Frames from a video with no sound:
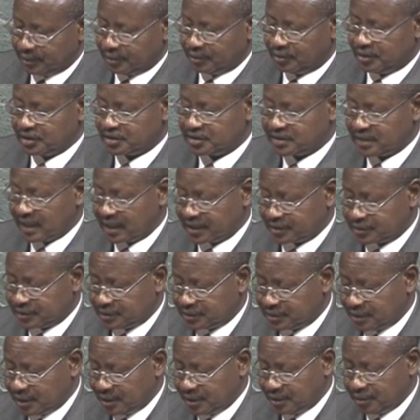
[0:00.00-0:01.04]
The
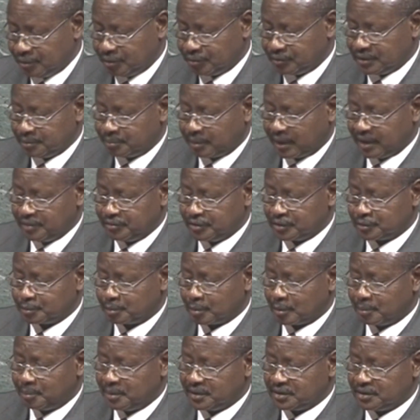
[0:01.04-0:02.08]
sanctity of the private
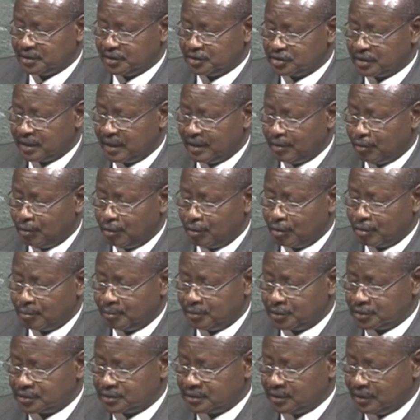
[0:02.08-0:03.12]
property is now
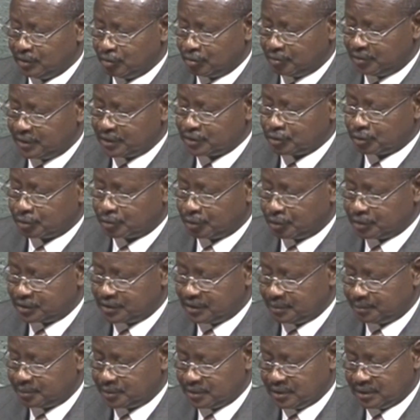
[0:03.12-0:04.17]
almost a universal
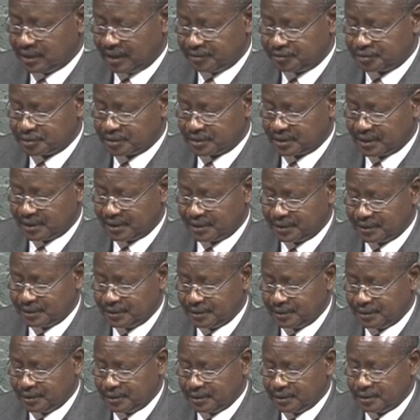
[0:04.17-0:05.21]
concept in Africa.
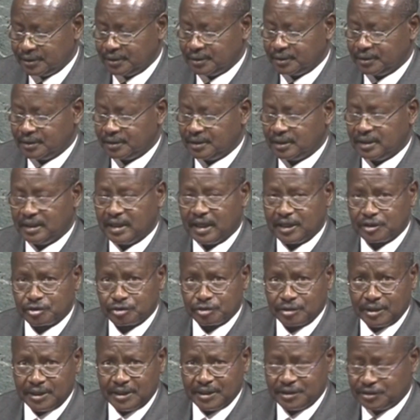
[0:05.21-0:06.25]

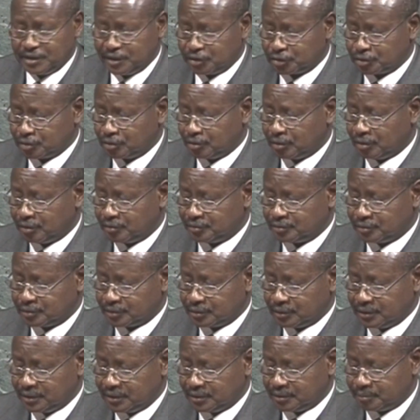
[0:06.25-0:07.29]
Nationalization
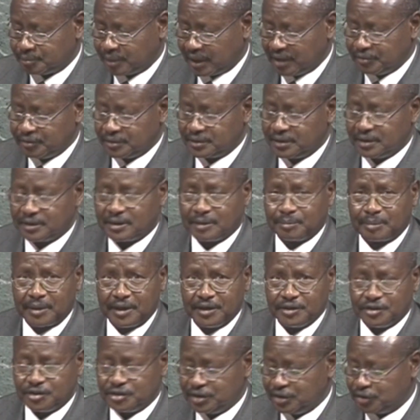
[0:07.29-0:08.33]
of private
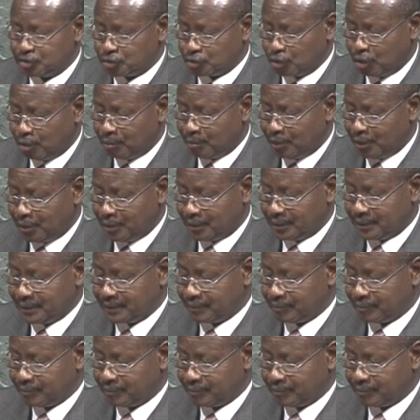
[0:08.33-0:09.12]
enterprises is no more.